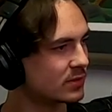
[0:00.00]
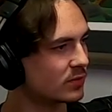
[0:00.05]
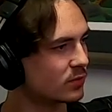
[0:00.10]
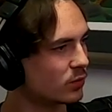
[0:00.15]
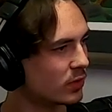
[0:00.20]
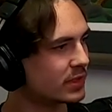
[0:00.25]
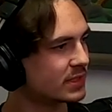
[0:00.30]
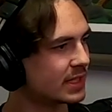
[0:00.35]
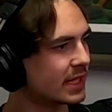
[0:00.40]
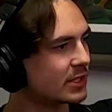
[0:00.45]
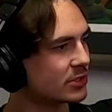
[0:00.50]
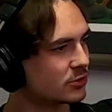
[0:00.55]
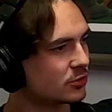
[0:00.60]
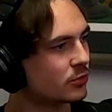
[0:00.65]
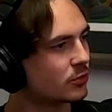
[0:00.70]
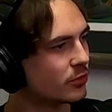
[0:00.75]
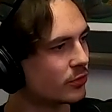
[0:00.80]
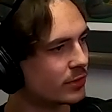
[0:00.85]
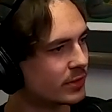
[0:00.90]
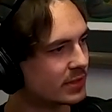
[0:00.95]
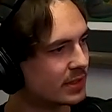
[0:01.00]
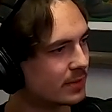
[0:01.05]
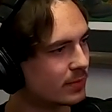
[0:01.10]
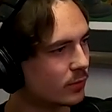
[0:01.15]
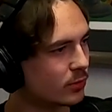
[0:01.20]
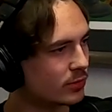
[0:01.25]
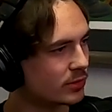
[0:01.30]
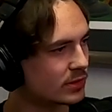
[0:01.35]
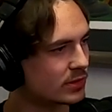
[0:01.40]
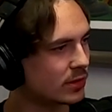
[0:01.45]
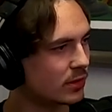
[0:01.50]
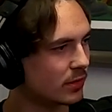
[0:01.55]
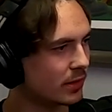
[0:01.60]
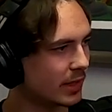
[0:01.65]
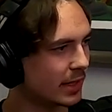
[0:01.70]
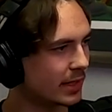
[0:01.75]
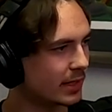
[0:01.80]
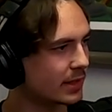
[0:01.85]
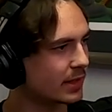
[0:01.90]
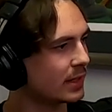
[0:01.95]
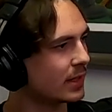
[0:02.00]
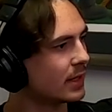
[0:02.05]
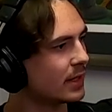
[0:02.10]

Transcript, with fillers: Was that true, or is it more so like